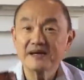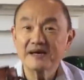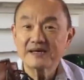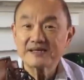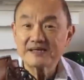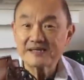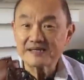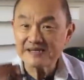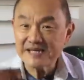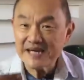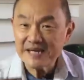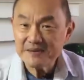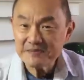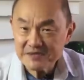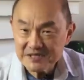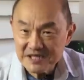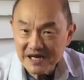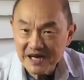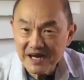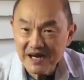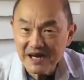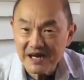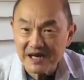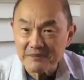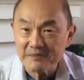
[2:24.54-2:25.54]
At the same
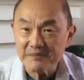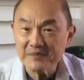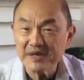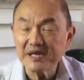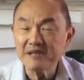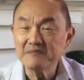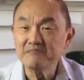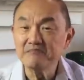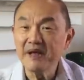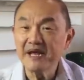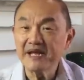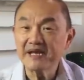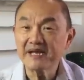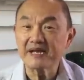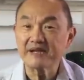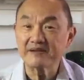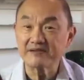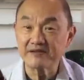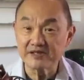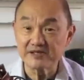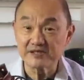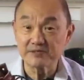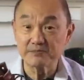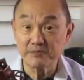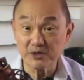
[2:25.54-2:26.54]
time, in making
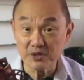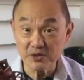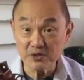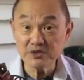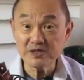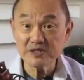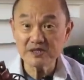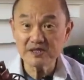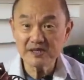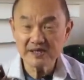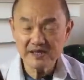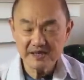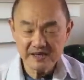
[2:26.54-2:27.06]
this boot,